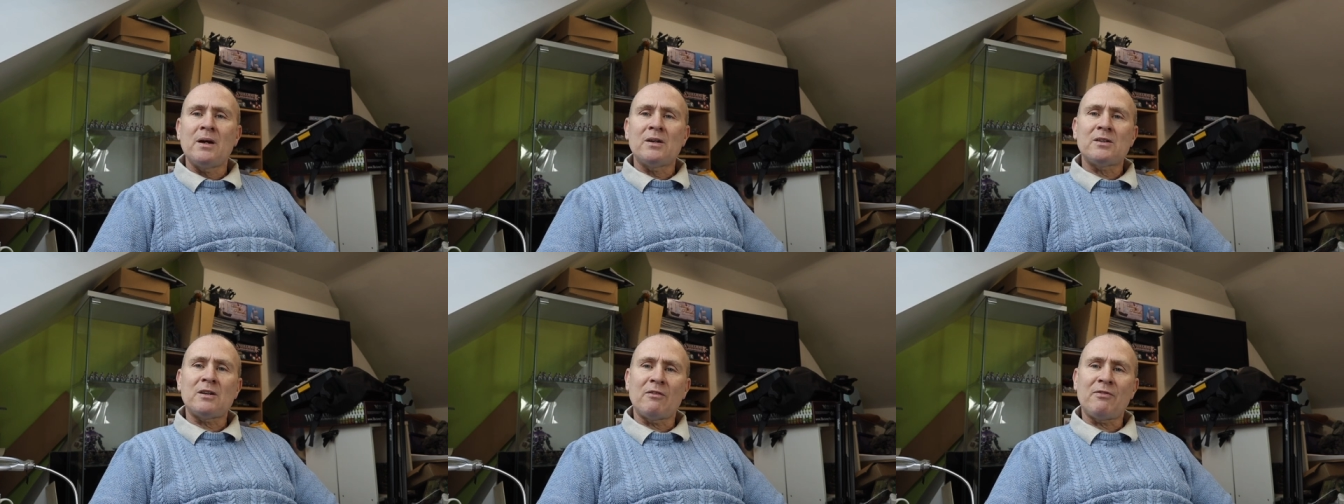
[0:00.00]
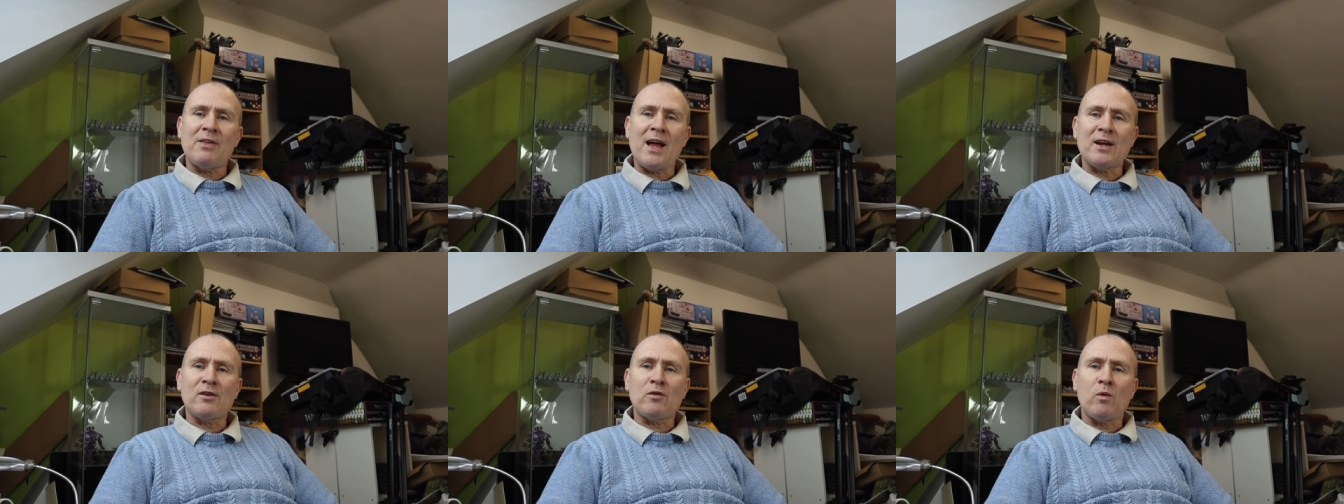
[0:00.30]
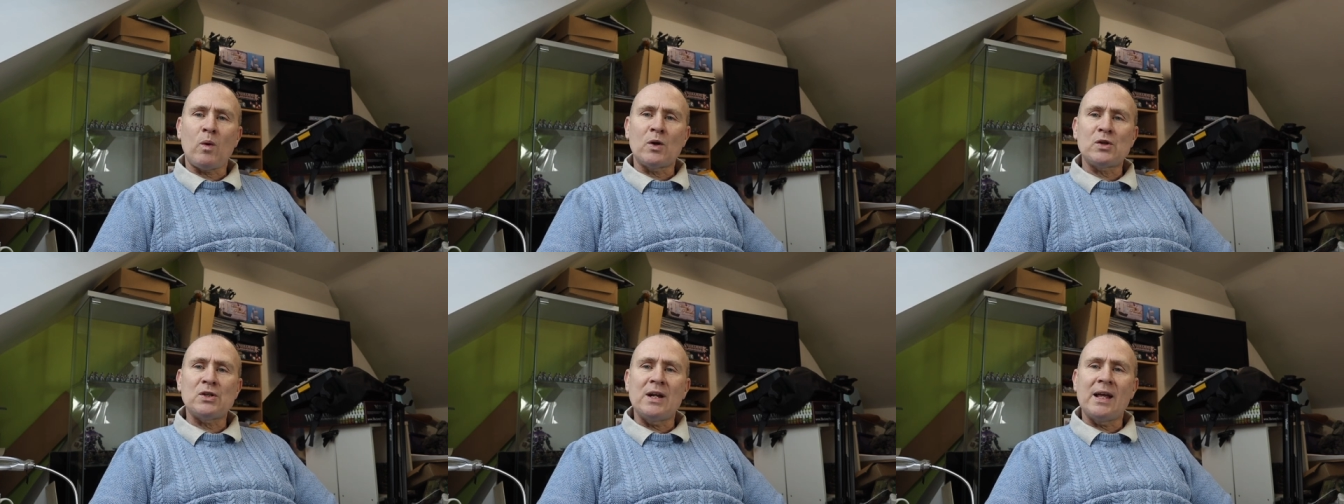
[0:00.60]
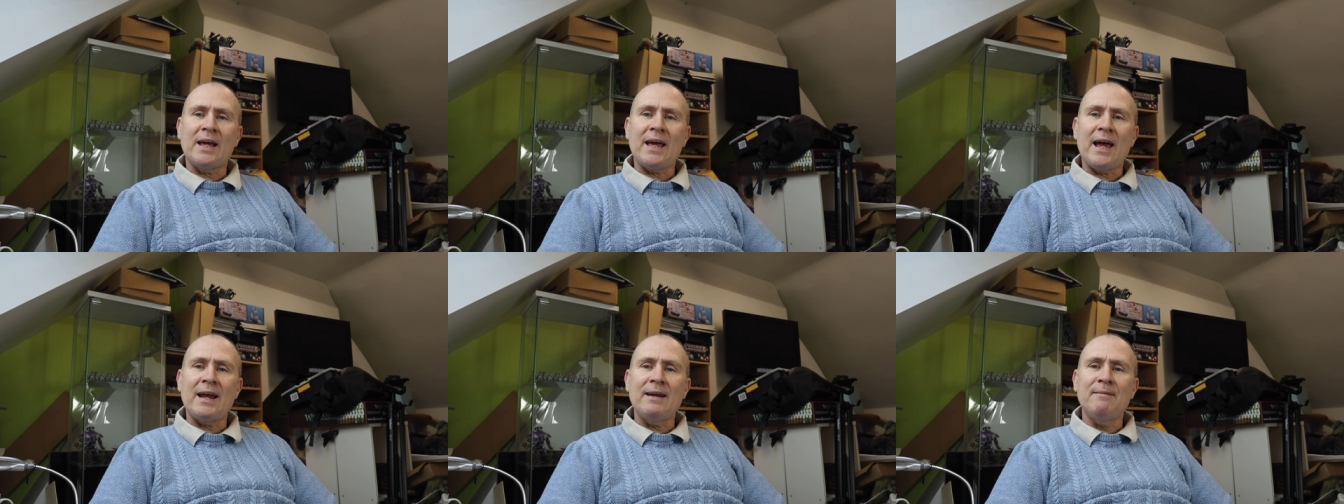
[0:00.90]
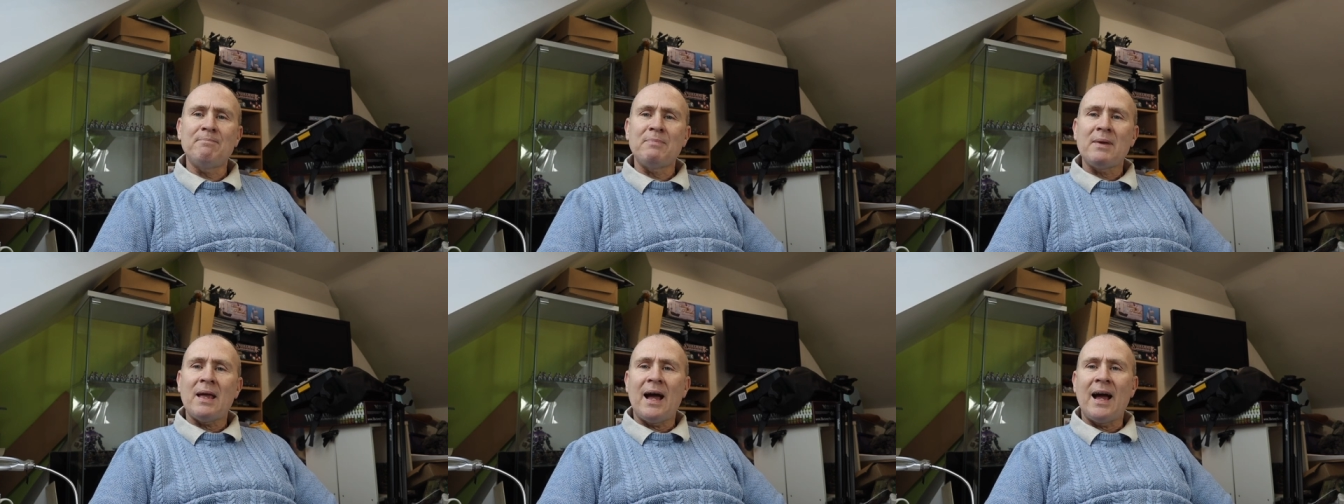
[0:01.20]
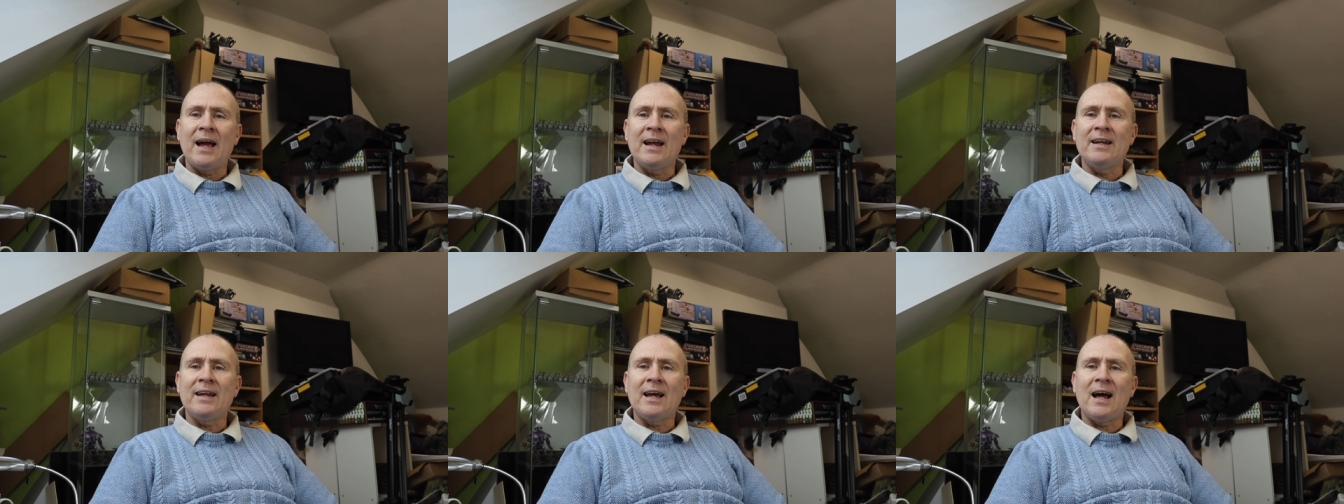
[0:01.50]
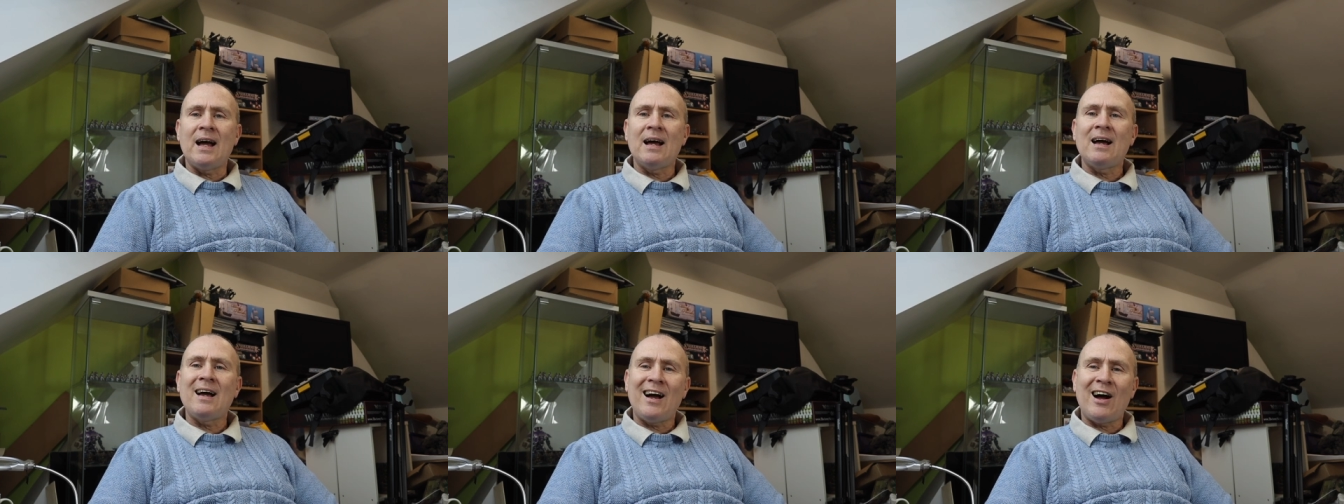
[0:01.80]
So thanks for watching again and
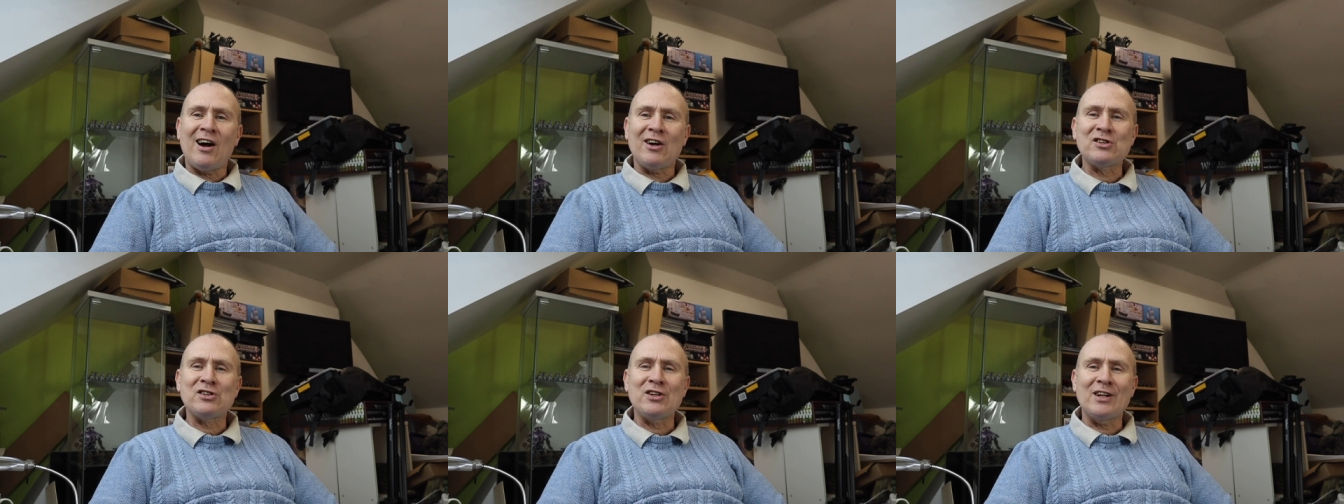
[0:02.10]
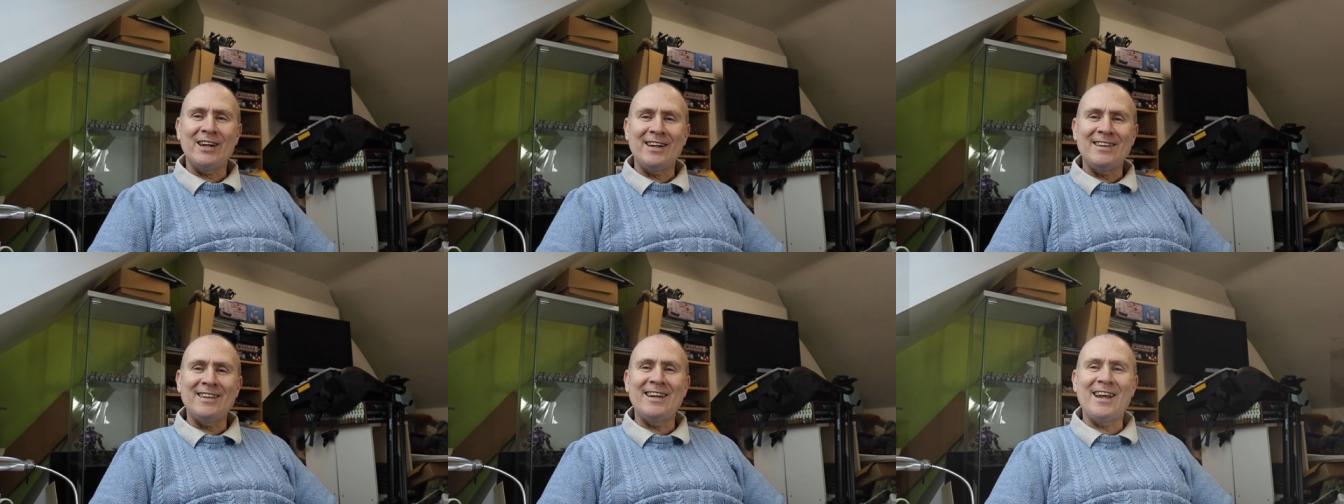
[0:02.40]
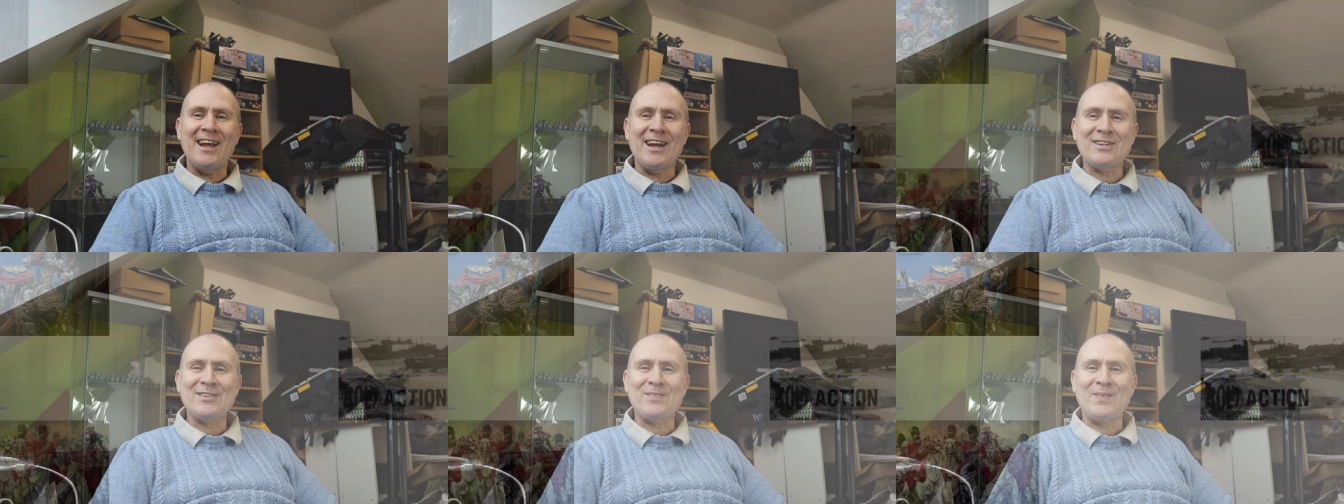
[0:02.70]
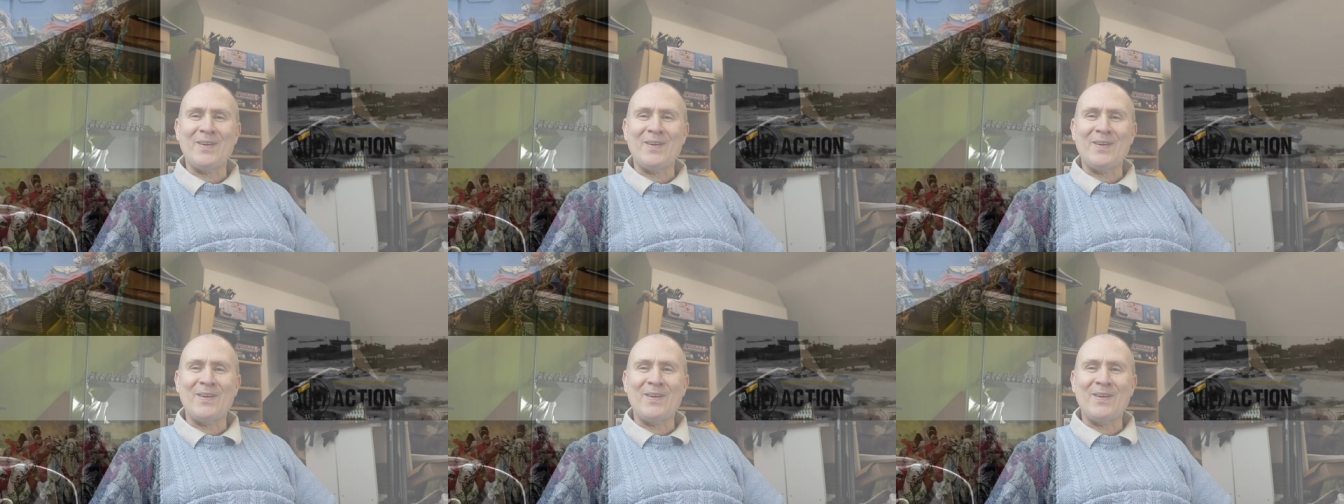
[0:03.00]
uh, I'll see you in the next